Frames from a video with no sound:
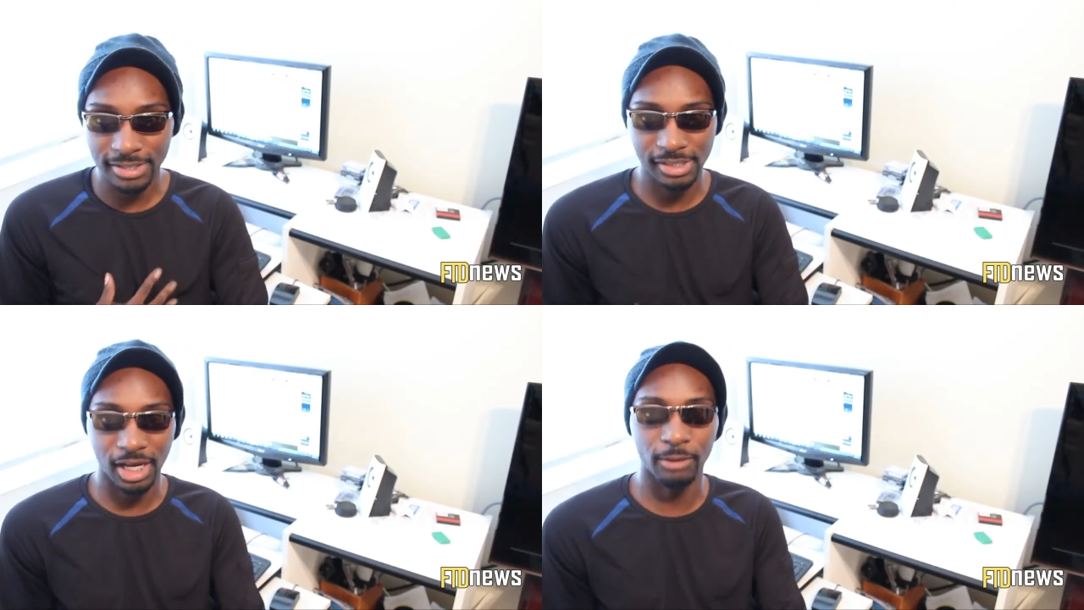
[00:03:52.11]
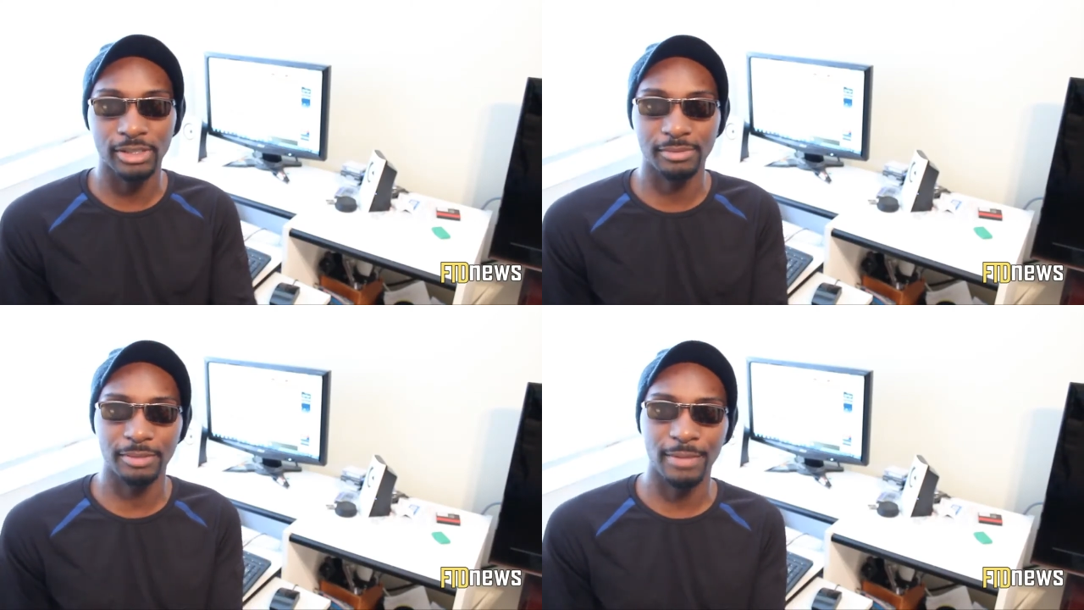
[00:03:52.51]
It's
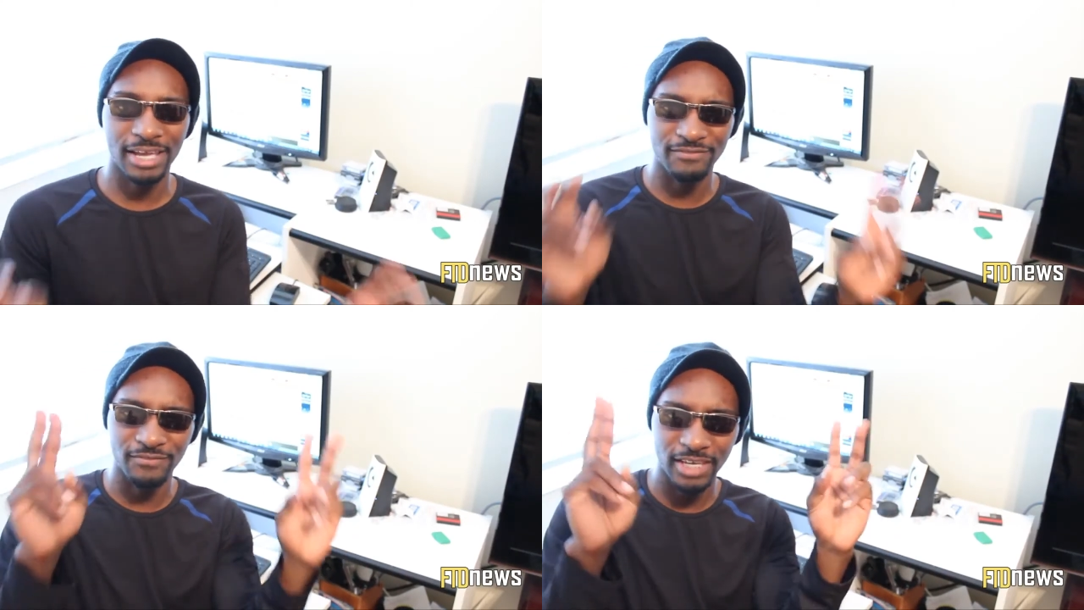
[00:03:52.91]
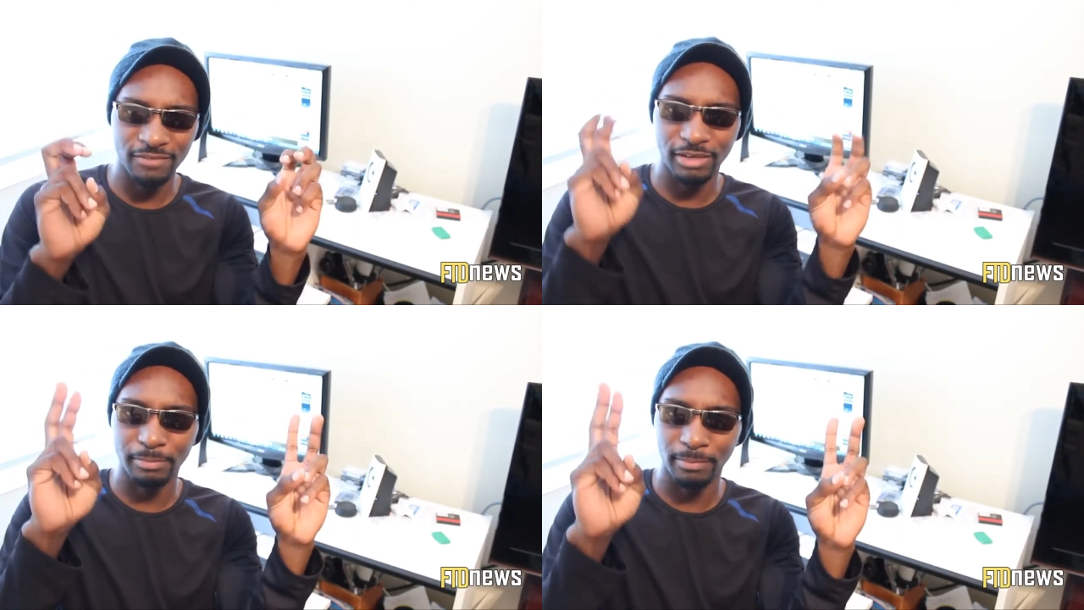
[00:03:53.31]
always been my
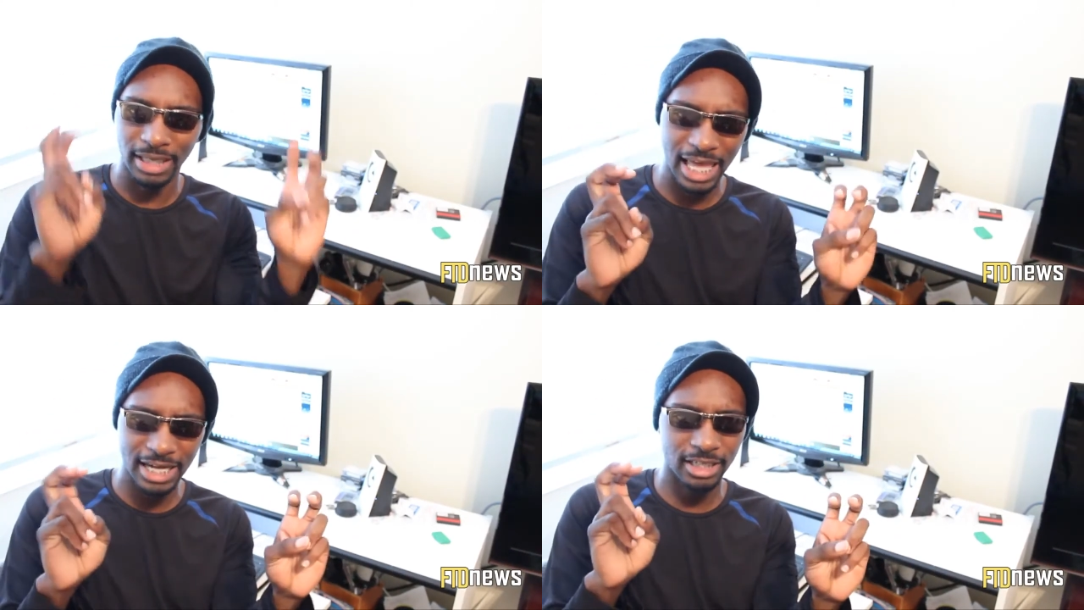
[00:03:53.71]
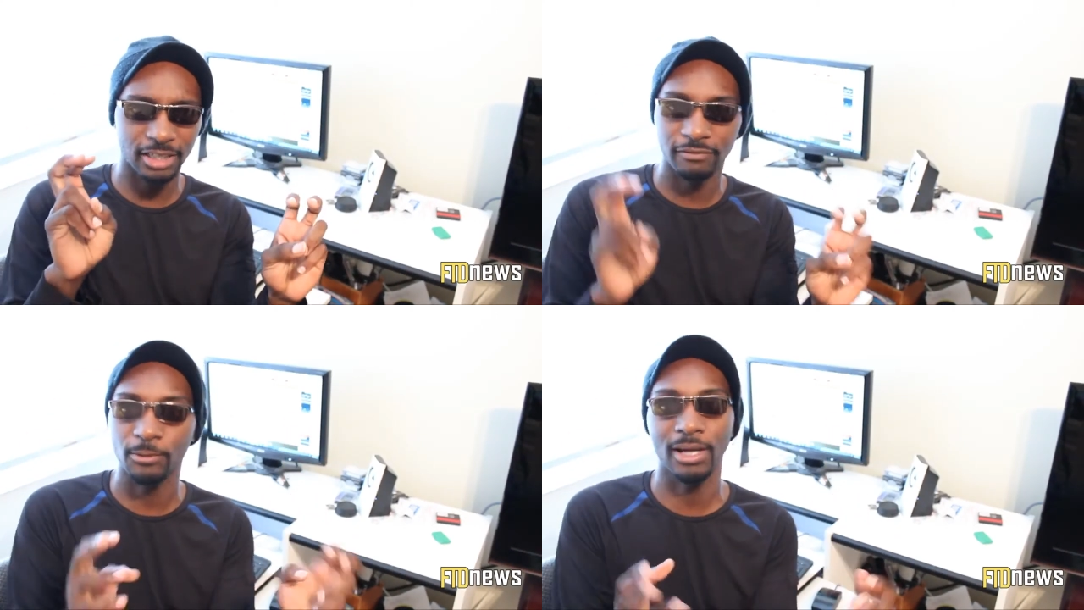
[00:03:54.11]
favorite planet,
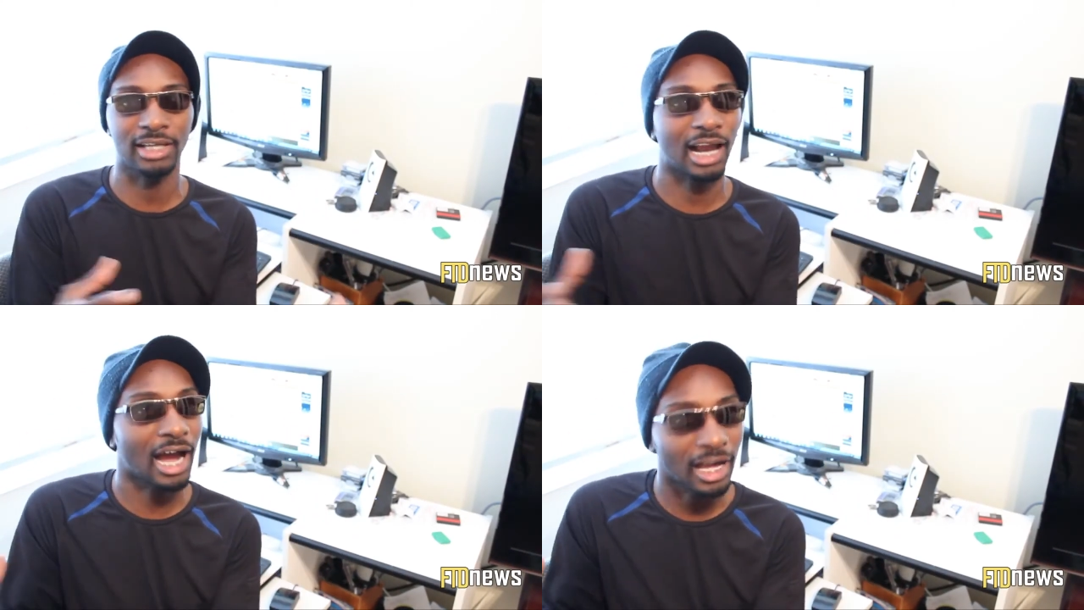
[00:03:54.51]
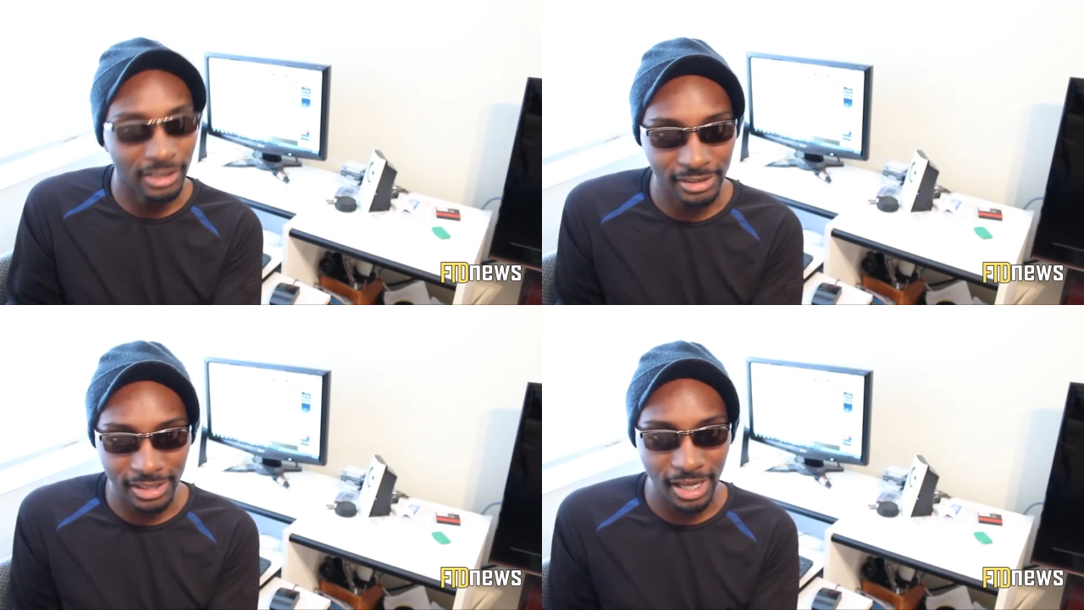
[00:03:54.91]
if you want to
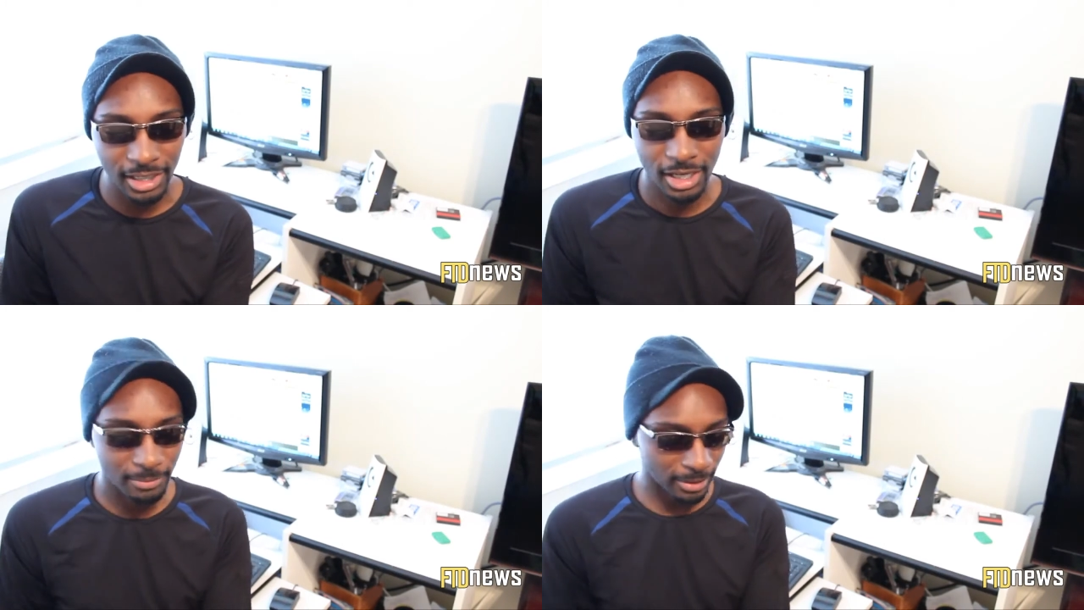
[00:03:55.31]
call it that.